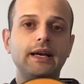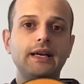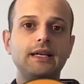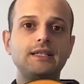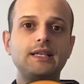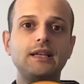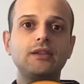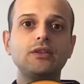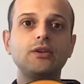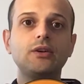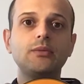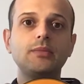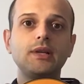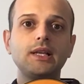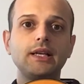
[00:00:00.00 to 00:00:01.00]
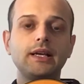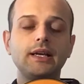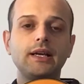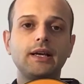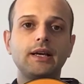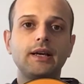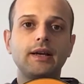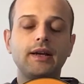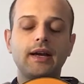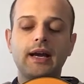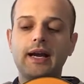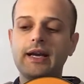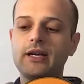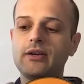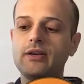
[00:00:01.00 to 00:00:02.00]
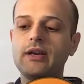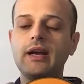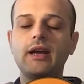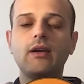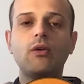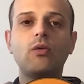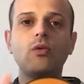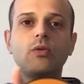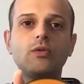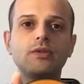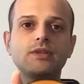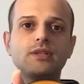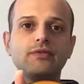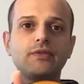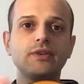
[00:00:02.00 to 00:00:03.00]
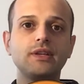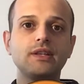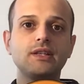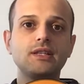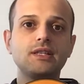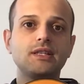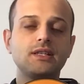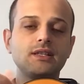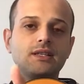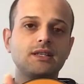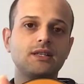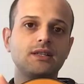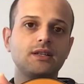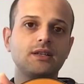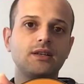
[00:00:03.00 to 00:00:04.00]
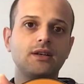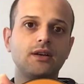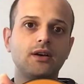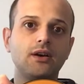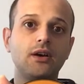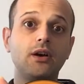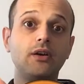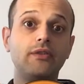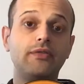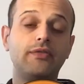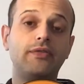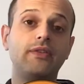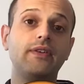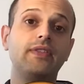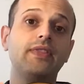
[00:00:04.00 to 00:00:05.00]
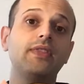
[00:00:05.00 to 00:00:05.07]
is that normally I connect chords from a distance of a